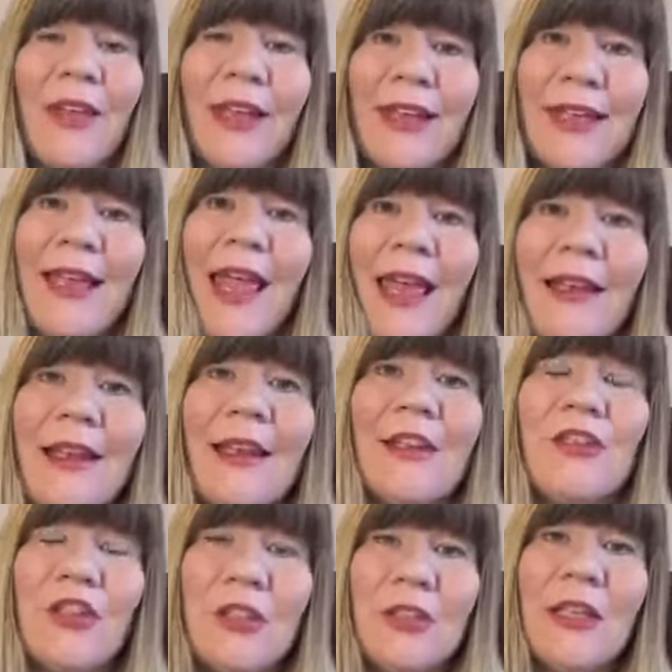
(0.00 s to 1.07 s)
And again,
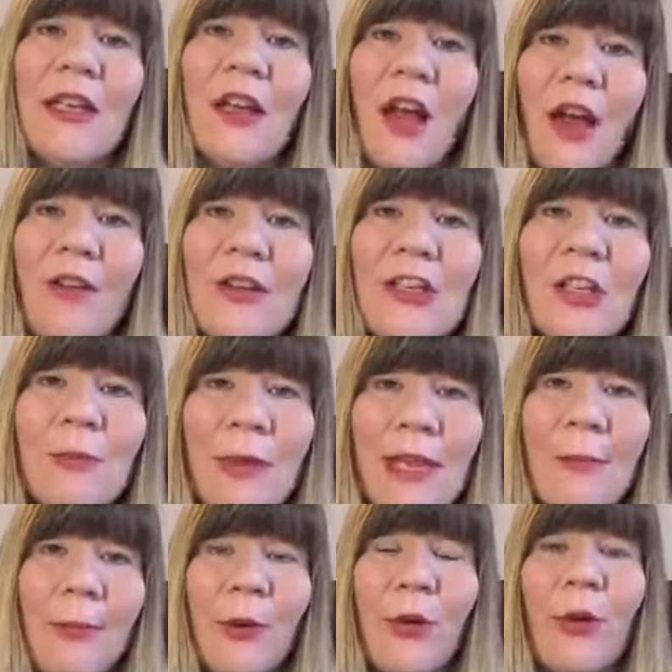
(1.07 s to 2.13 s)
just encouraging
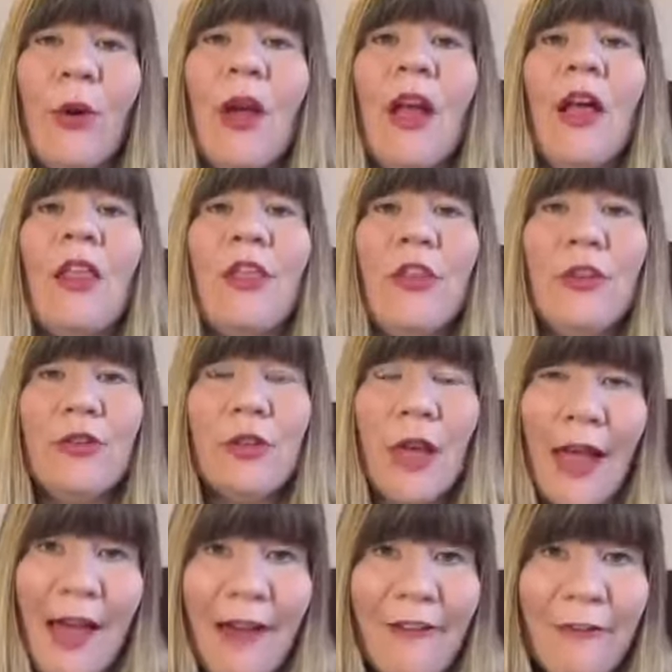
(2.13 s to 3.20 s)
people that
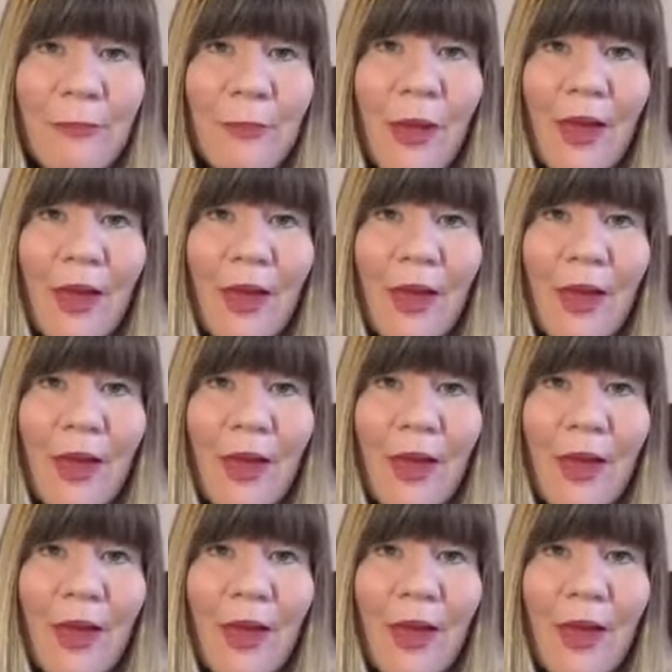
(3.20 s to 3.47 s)
have,